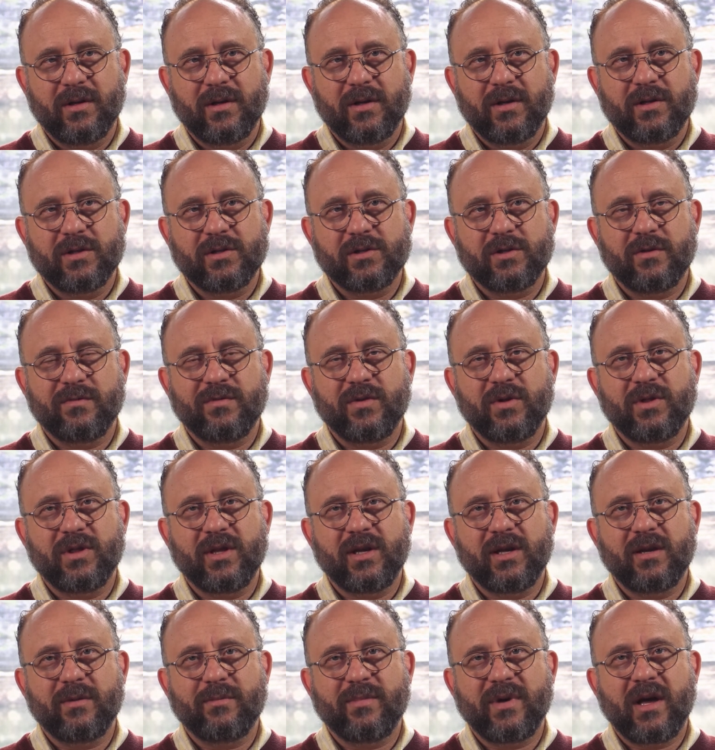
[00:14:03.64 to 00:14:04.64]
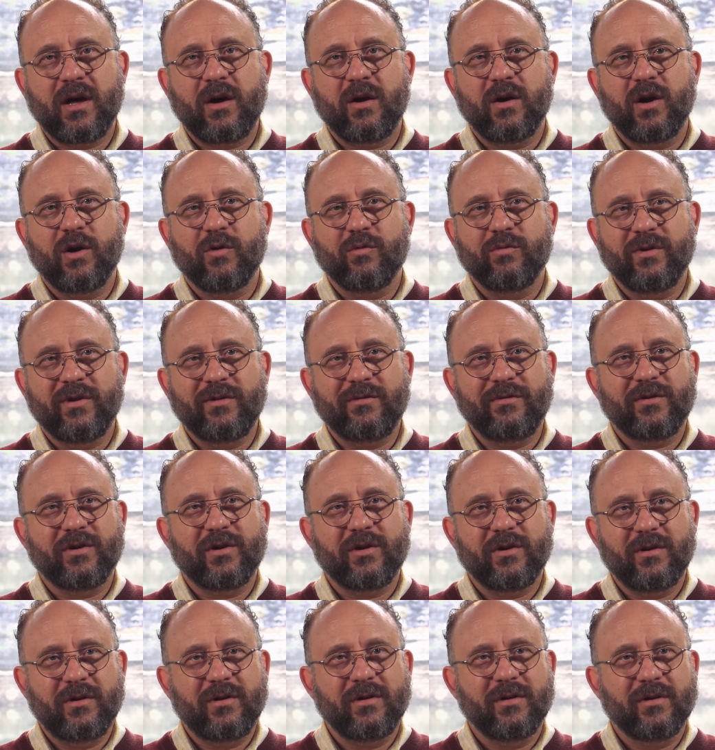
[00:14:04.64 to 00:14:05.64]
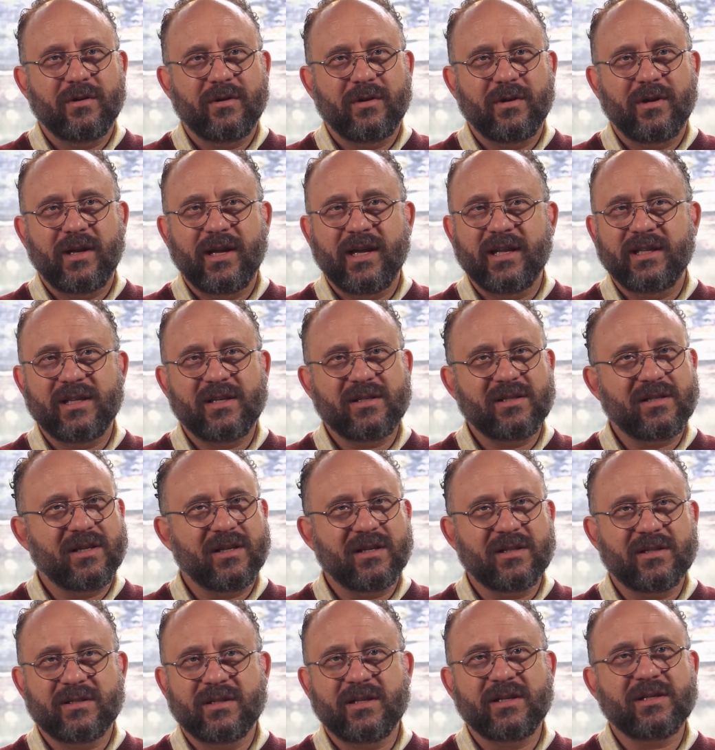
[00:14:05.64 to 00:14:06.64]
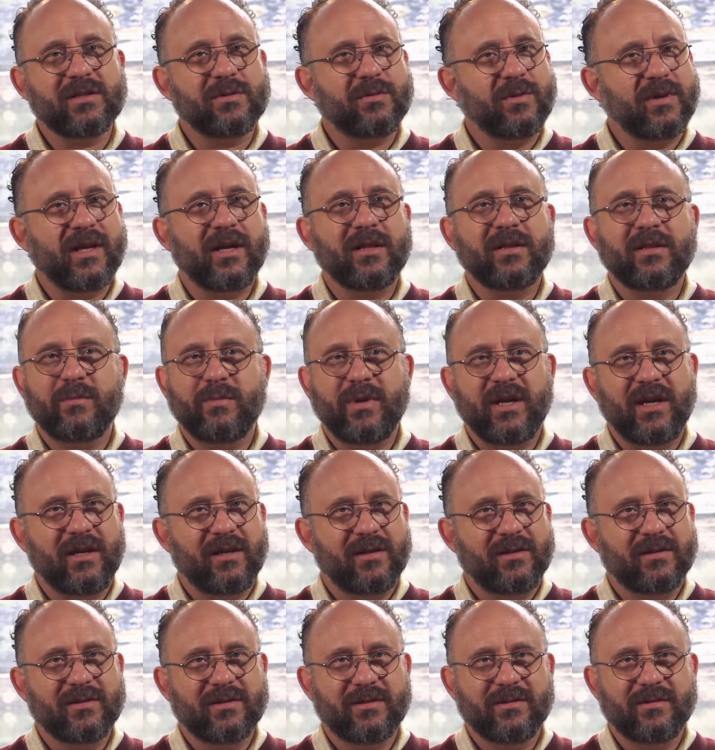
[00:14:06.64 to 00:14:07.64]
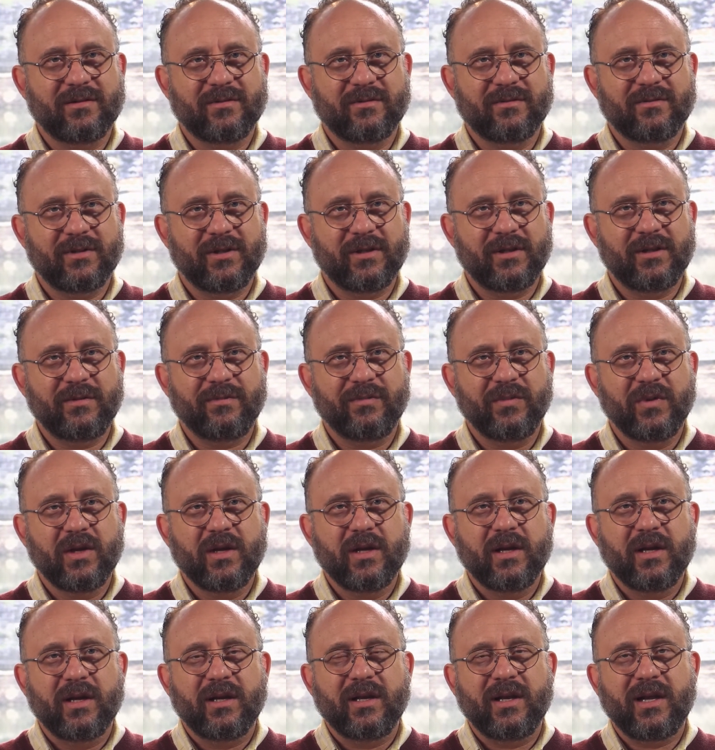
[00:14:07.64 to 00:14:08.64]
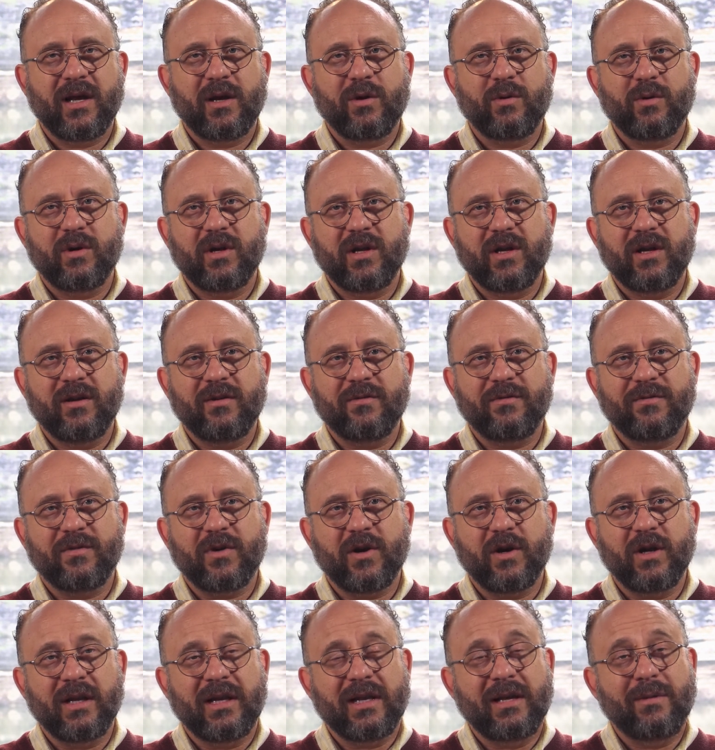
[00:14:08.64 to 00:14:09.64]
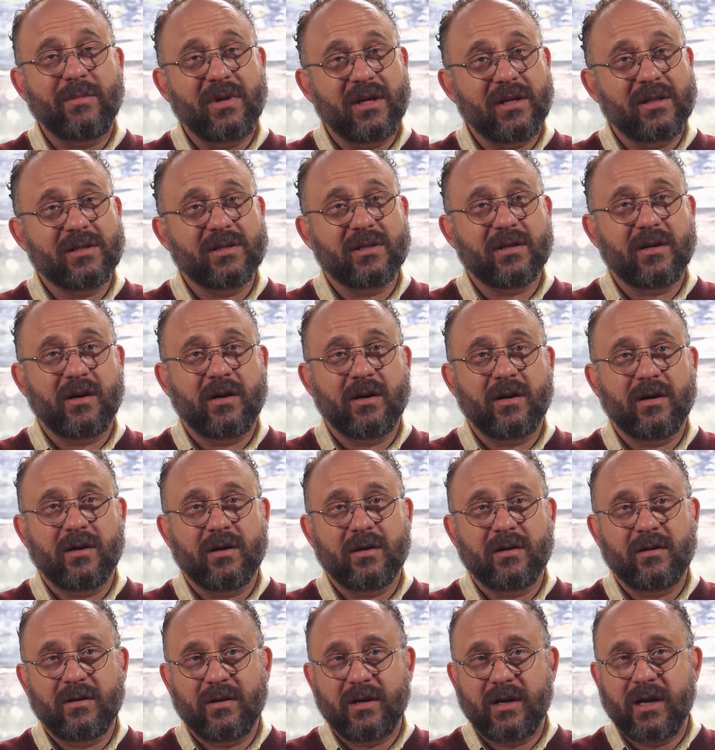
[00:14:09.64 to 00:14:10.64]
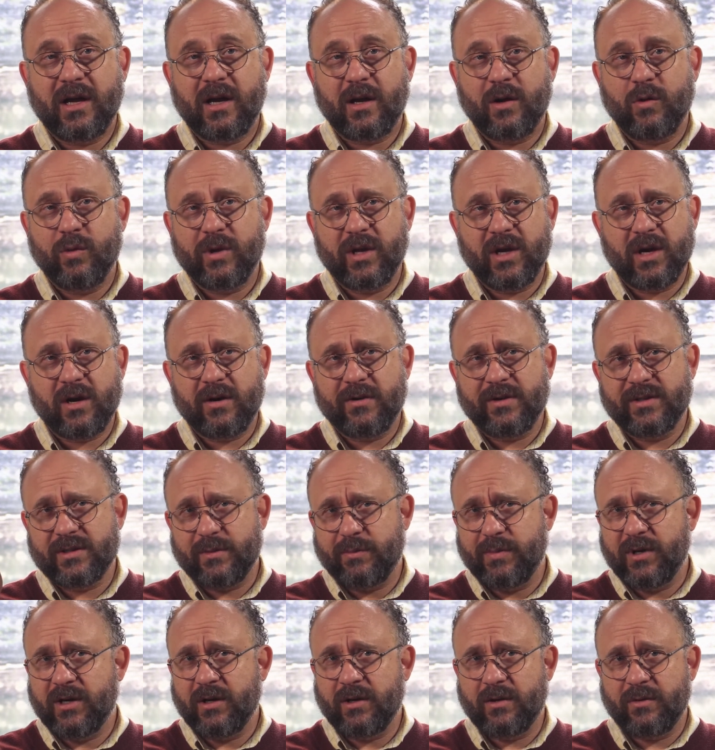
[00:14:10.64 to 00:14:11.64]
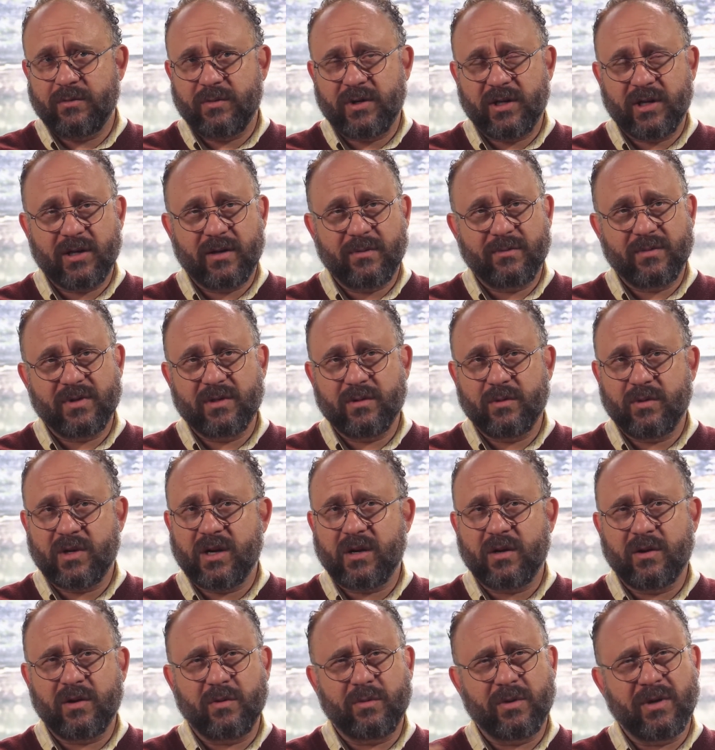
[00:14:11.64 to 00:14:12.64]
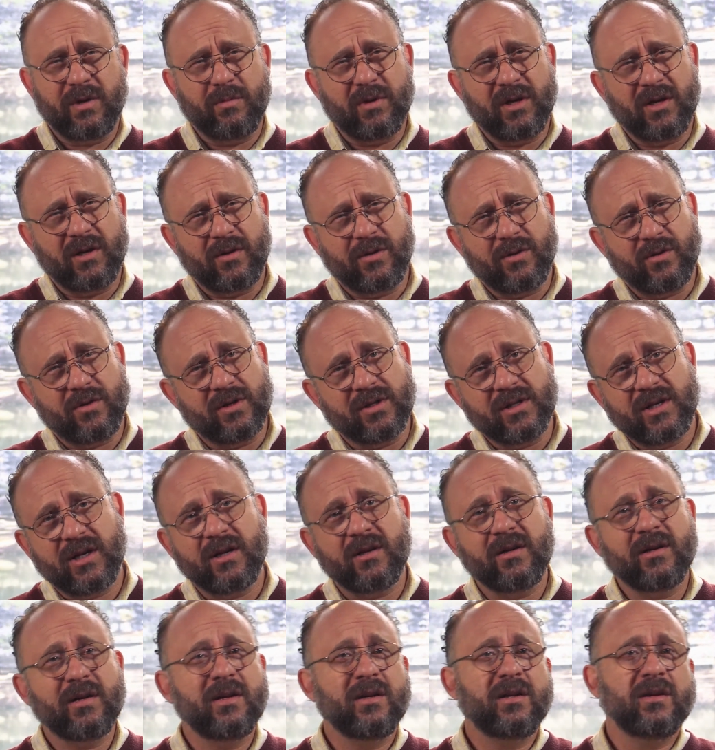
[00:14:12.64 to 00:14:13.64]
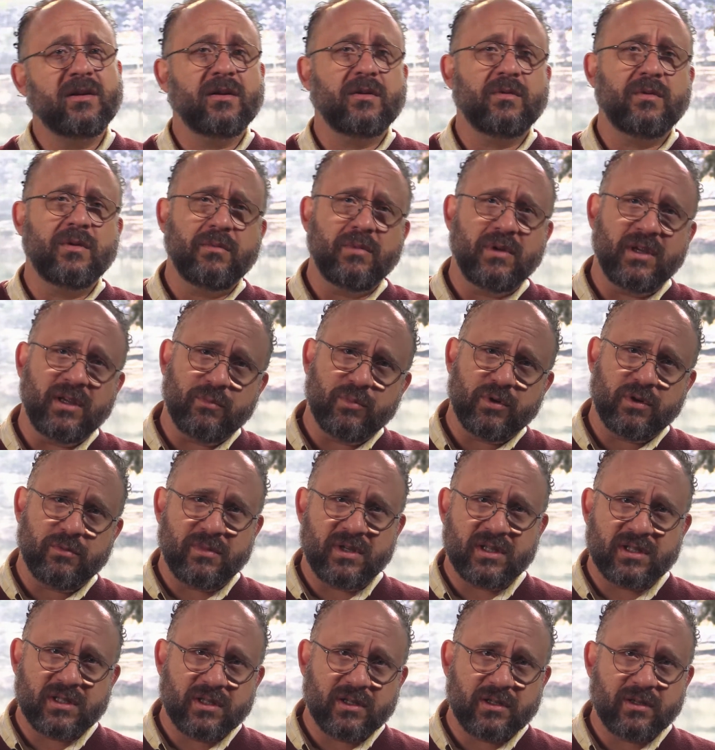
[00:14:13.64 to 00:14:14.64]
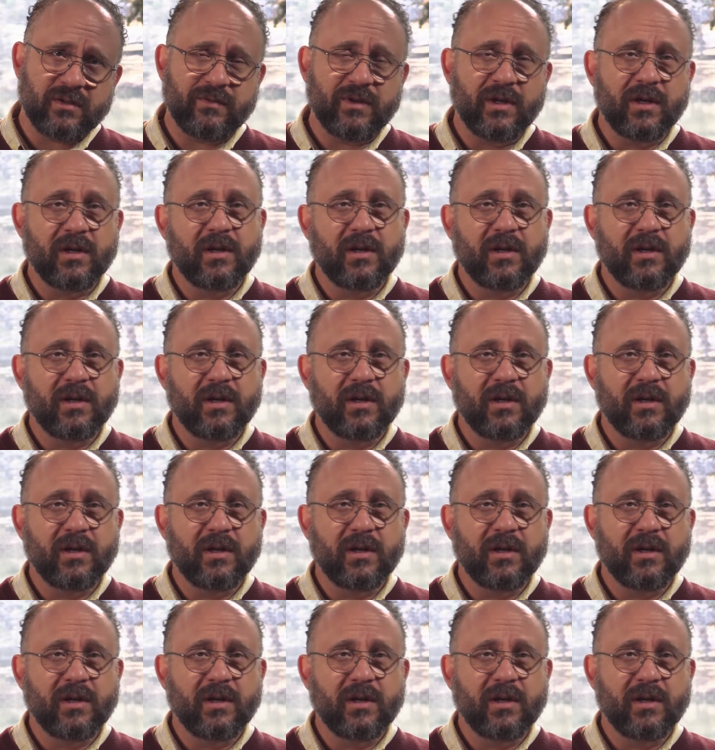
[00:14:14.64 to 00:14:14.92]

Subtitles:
So if you think about a river, it doesn't exist without the banks, right? Now, if our limits are how we are as a parent when it comes to are we being authoritarian, are we being permissive?